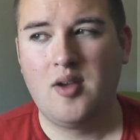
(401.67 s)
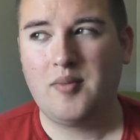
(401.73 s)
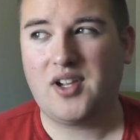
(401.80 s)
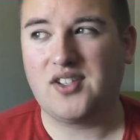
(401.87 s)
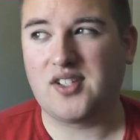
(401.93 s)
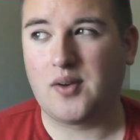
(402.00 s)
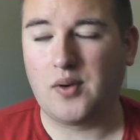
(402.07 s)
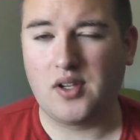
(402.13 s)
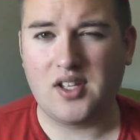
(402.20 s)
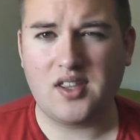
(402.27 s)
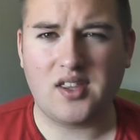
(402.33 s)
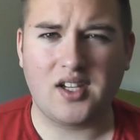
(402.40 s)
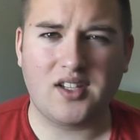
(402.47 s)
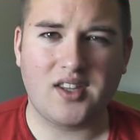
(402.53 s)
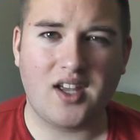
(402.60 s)
Because I really
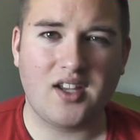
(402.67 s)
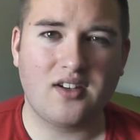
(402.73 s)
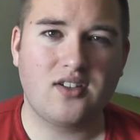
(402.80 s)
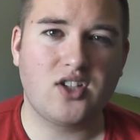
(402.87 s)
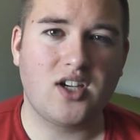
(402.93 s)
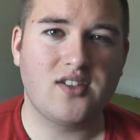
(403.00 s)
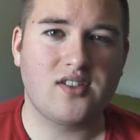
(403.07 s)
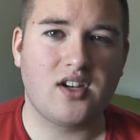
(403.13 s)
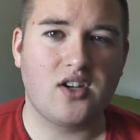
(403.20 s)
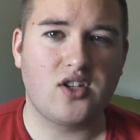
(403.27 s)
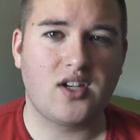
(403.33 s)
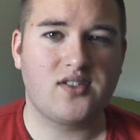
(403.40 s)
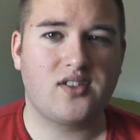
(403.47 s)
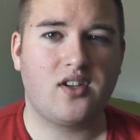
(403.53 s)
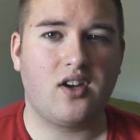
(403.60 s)
think that Jason and
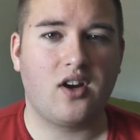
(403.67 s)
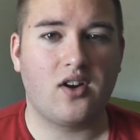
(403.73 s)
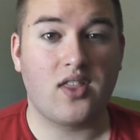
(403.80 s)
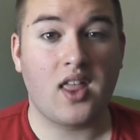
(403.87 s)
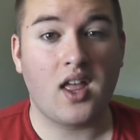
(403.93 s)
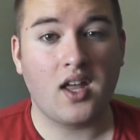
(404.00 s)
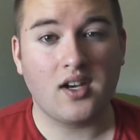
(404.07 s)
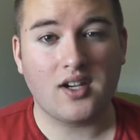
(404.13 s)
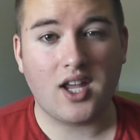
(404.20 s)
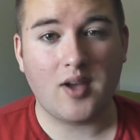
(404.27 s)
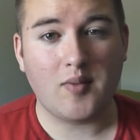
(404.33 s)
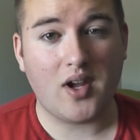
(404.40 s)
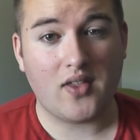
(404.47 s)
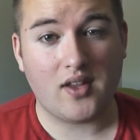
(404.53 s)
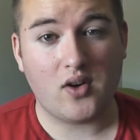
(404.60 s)
Jessica are the end
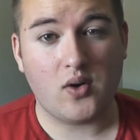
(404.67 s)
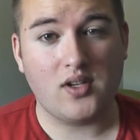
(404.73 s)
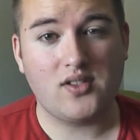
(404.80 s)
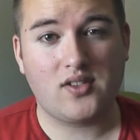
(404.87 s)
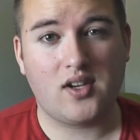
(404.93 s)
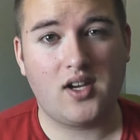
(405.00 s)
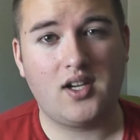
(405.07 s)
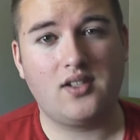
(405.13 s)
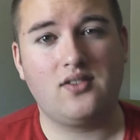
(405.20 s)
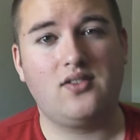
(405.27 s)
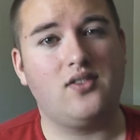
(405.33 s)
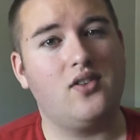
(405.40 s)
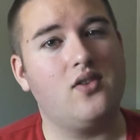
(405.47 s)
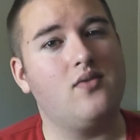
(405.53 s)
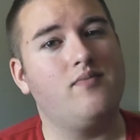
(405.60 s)
game now that Hoyt's gone,
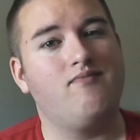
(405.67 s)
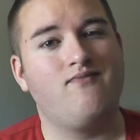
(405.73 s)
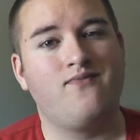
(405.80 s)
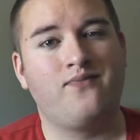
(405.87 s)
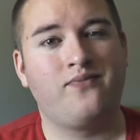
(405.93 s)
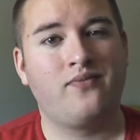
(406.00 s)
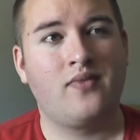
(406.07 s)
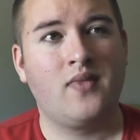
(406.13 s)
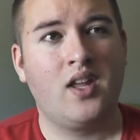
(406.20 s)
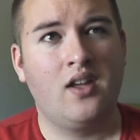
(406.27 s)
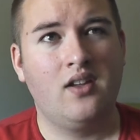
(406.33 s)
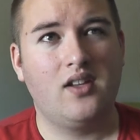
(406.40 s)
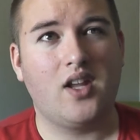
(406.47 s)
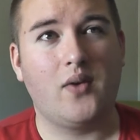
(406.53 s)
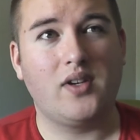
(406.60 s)
so
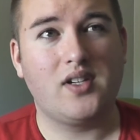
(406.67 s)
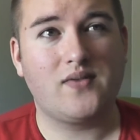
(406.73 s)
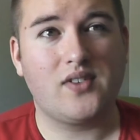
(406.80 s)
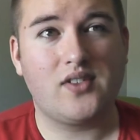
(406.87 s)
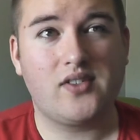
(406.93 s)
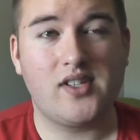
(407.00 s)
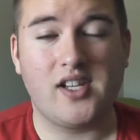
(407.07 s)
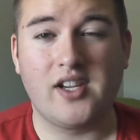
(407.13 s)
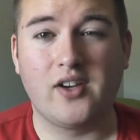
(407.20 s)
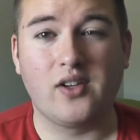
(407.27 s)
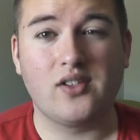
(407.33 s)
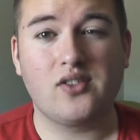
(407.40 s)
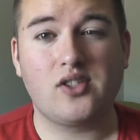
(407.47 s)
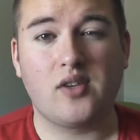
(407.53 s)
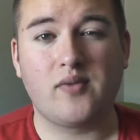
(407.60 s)
now we just have to sit here
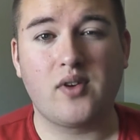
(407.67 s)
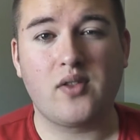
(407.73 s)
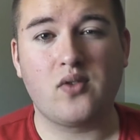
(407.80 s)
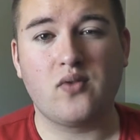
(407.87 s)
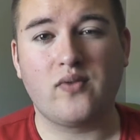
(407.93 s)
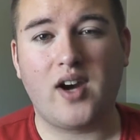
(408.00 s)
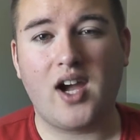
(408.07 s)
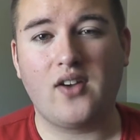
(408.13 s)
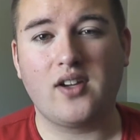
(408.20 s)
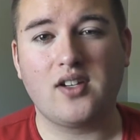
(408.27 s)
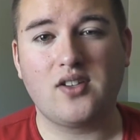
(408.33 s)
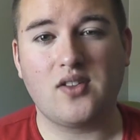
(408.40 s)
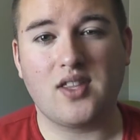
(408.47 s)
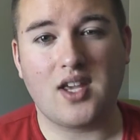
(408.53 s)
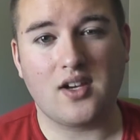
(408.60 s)
and suffer through Violet
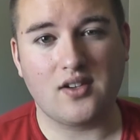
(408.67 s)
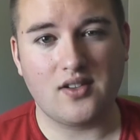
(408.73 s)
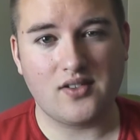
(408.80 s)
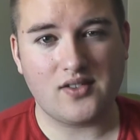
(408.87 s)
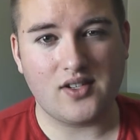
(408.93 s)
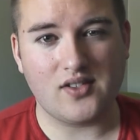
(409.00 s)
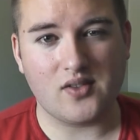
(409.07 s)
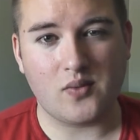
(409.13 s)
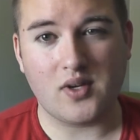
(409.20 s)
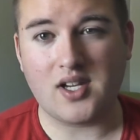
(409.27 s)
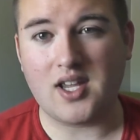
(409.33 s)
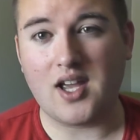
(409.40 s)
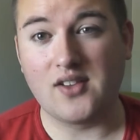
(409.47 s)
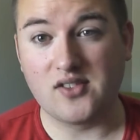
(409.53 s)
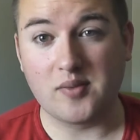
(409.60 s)
until the end of the season when
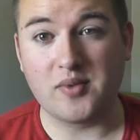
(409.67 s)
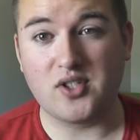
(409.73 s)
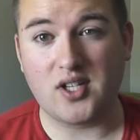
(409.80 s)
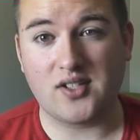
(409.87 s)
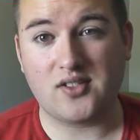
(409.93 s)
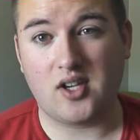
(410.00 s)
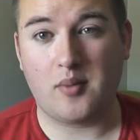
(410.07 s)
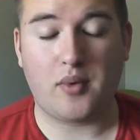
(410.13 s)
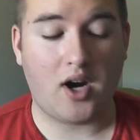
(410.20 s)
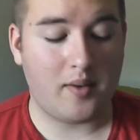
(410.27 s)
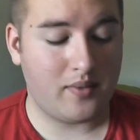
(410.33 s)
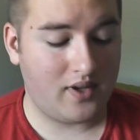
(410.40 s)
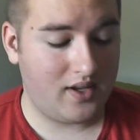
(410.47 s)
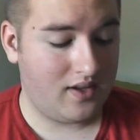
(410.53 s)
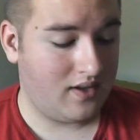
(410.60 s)
he ends up with Jessica,
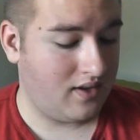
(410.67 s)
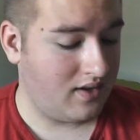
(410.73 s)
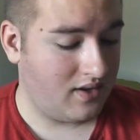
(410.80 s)
probably.